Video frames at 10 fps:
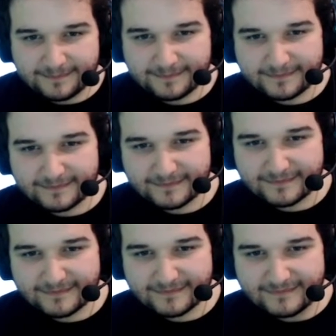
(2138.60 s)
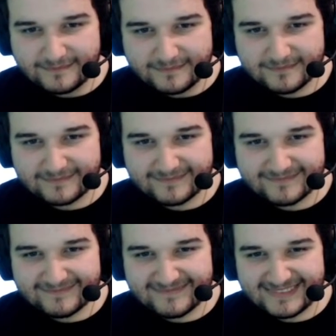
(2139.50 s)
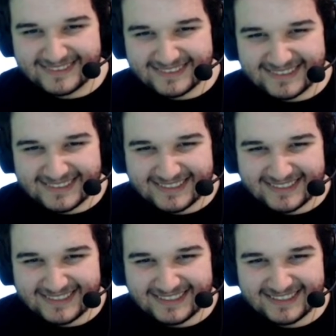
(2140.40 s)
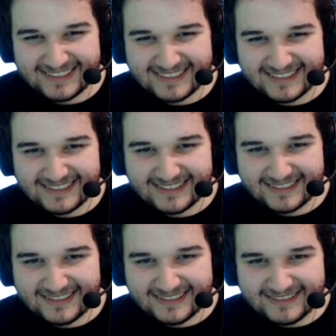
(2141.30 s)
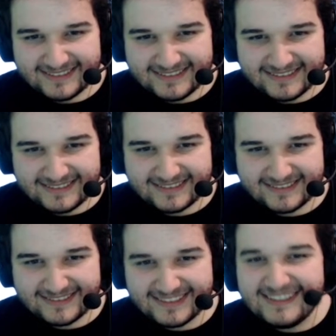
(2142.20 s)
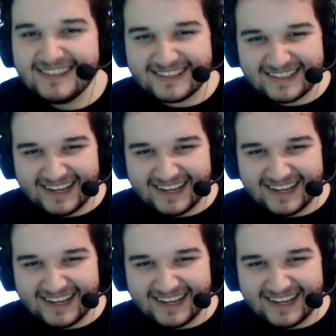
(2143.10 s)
[no speech]